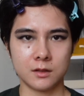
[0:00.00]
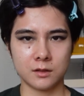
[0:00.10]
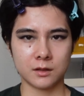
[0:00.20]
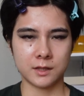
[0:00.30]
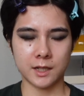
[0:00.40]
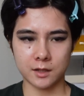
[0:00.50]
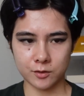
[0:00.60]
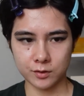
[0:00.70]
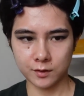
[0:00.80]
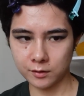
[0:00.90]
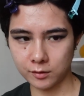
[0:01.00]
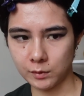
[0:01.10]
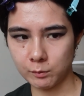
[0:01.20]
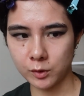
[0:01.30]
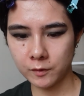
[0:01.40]
that's the actress, I don't
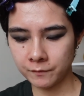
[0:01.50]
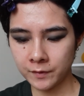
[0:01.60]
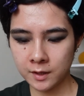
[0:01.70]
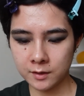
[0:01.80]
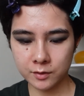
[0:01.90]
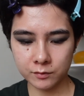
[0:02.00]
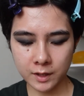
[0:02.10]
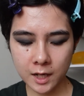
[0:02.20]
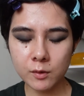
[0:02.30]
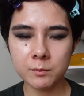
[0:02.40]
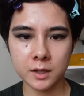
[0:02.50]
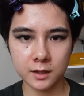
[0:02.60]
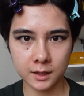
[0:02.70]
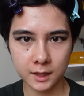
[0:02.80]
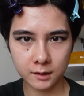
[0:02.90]
remember. So now I'm
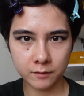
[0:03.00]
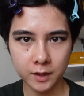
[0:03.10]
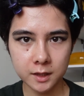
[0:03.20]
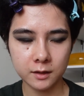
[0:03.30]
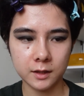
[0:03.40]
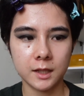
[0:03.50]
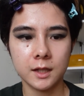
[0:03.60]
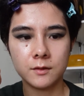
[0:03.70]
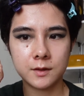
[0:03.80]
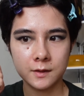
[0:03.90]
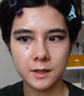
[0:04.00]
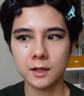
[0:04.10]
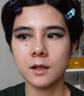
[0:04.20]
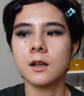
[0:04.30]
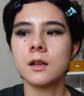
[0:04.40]
gonna get finally into
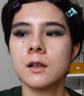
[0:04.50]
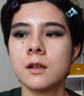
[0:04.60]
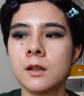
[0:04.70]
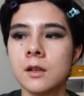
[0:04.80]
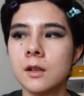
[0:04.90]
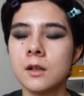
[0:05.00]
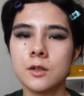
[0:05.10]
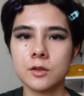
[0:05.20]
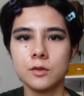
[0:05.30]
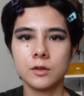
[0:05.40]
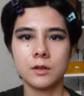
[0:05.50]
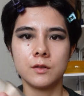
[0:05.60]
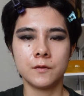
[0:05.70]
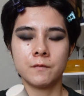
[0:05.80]
skin. So